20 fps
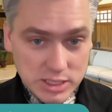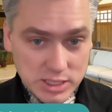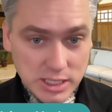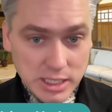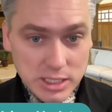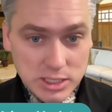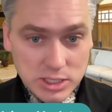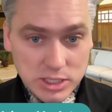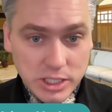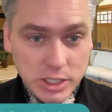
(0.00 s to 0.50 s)

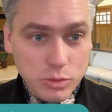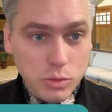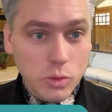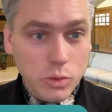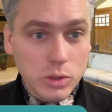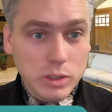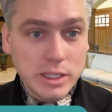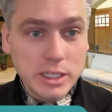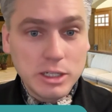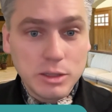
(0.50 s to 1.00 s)
citizen
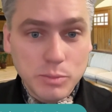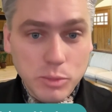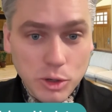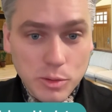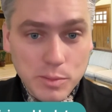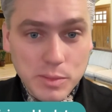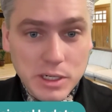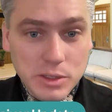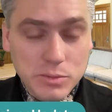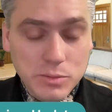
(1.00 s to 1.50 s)
or legal
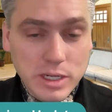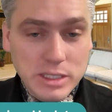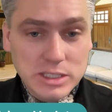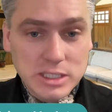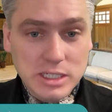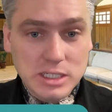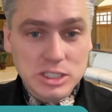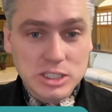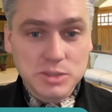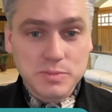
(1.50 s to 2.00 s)
permanent
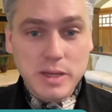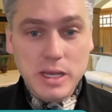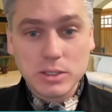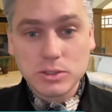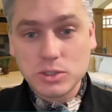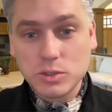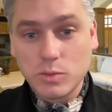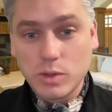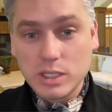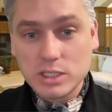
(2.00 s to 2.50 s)
resident
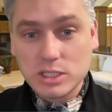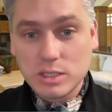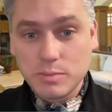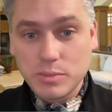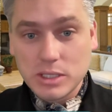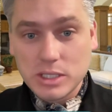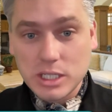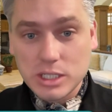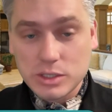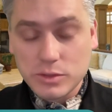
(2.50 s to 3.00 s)
spouse who wants to
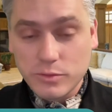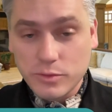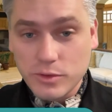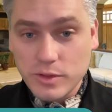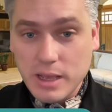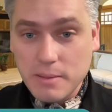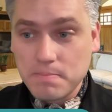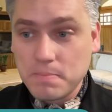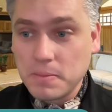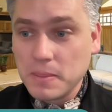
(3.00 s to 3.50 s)
petition for
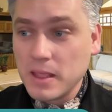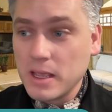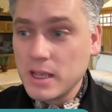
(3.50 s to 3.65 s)
them.